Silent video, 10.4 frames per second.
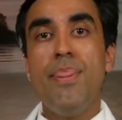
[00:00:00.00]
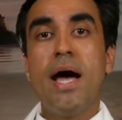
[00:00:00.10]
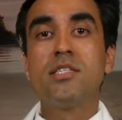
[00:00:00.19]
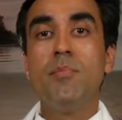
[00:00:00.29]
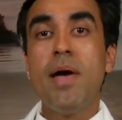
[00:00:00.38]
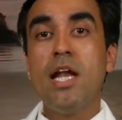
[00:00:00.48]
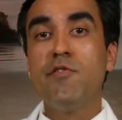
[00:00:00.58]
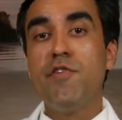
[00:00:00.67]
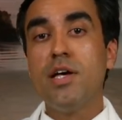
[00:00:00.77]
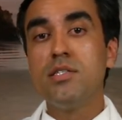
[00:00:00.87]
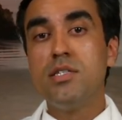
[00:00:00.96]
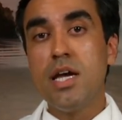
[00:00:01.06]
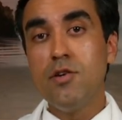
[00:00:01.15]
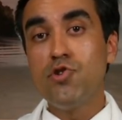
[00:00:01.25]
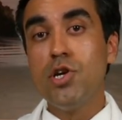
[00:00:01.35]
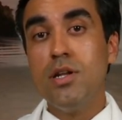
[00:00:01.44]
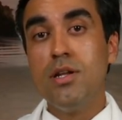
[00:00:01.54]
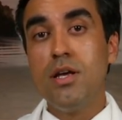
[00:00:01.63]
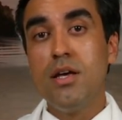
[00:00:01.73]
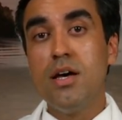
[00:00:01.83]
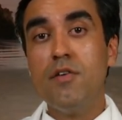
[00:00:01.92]
that's a
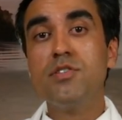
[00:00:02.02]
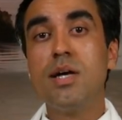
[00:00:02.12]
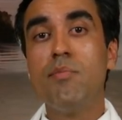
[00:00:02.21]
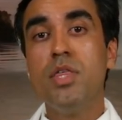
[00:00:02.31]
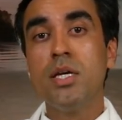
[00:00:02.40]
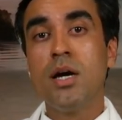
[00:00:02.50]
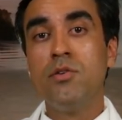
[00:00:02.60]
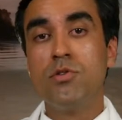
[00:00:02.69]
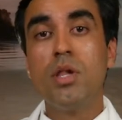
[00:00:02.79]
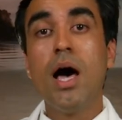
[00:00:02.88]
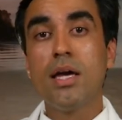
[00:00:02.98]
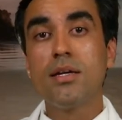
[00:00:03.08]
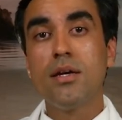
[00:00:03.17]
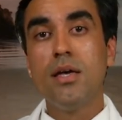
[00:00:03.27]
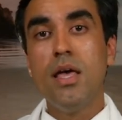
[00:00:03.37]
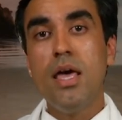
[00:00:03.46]
manifestation of something underlying.